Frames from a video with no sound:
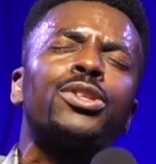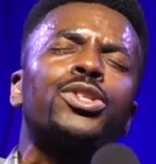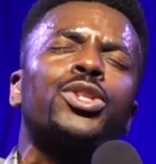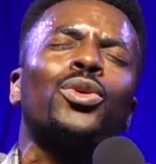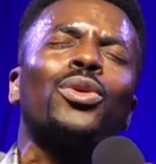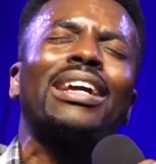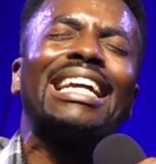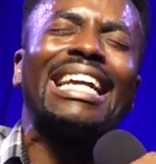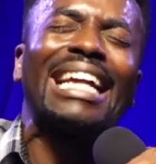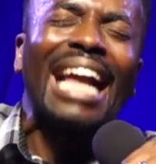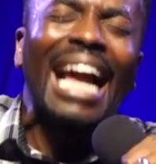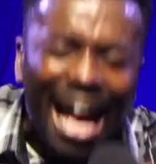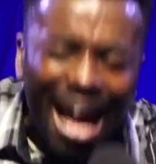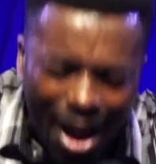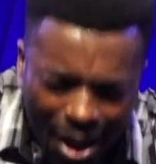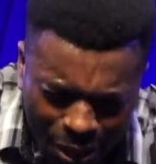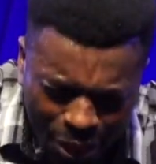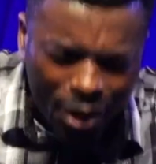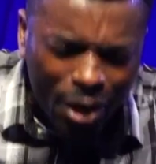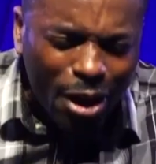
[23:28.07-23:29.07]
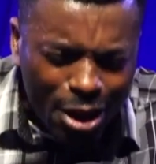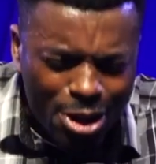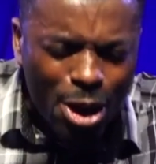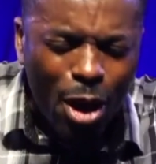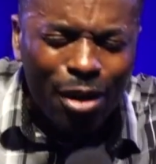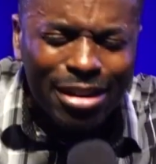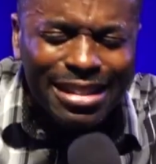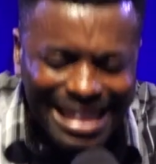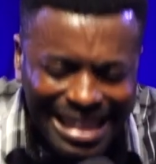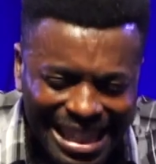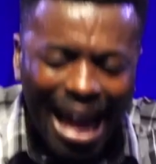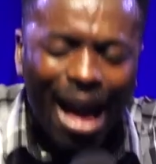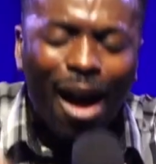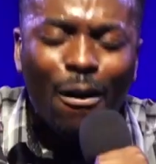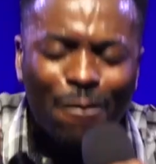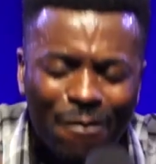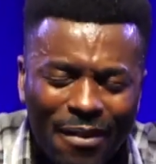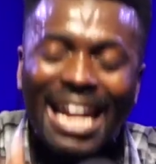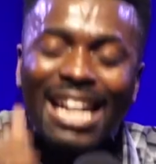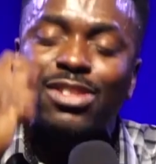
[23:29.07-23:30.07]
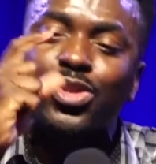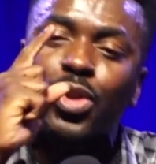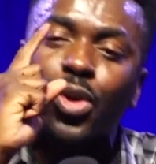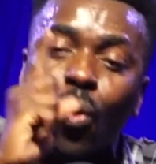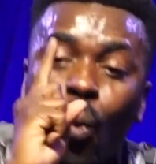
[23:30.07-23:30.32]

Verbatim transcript: to gather yourself into